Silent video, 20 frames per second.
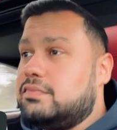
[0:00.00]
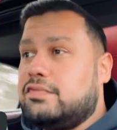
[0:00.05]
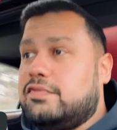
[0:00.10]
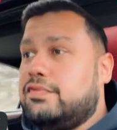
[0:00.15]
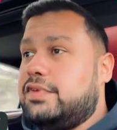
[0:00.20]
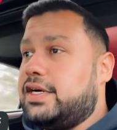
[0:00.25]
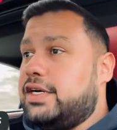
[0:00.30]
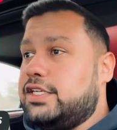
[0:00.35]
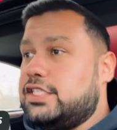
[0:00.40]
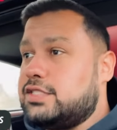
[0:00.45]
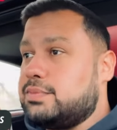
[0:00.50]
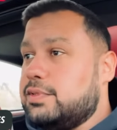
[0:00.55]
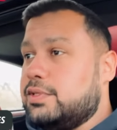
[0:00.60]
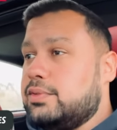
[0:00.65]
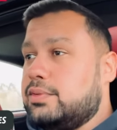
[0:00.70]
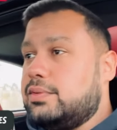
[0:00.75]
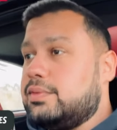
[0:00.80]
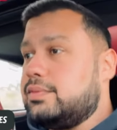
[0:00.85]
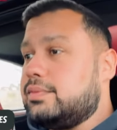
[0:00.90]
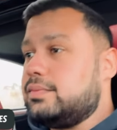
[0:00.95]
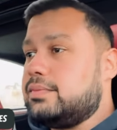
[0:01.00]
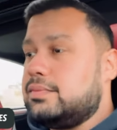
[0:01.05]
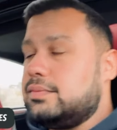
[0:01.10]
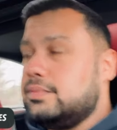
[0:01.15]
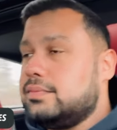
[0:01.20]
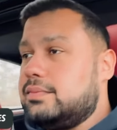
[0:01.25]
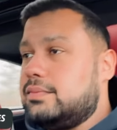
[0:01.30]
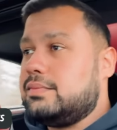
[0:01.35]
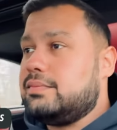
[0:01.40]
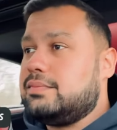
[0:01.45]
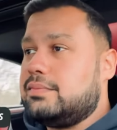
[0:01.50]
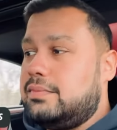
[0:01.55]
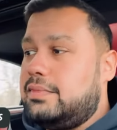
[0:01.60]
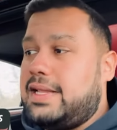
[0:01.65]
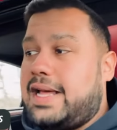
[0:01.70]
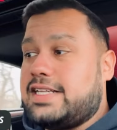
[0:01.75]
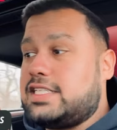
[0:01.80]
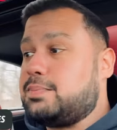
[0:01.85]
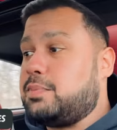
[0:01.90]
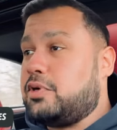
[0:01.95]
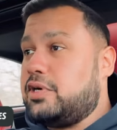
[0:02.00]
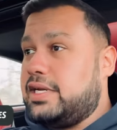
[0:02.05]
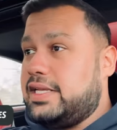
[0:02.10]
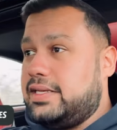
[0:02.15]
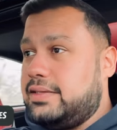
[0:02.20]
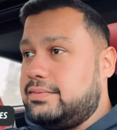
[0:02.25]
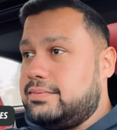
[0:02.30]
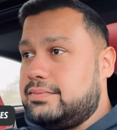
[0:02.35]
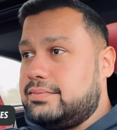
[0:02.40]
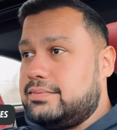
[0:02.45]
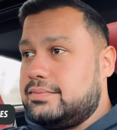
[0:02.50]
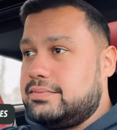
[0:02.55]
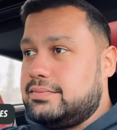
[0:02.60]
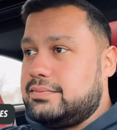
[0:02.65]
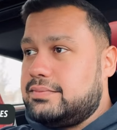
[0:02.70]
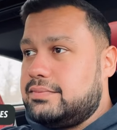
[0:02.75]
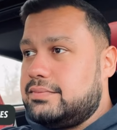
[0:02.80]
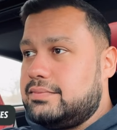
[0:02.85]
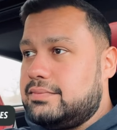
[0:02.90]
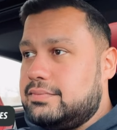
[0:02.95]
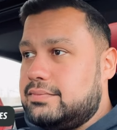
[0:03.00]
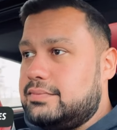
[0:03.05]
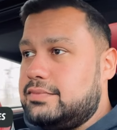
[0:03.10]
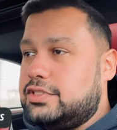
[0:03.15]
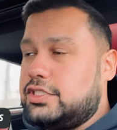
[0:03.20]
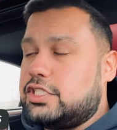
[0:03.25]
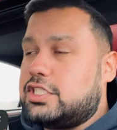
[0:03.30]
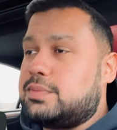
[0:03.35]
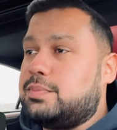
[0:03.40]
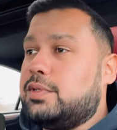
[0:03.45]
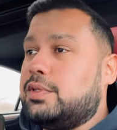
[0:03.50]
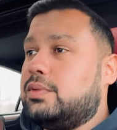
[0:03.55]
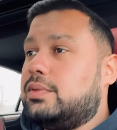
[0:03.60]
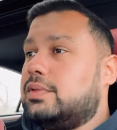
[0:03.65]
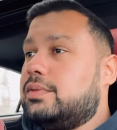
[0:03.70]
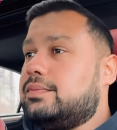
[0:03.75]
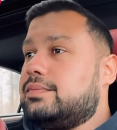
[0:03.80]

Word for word: Very smooth. Not sporty, just smooth.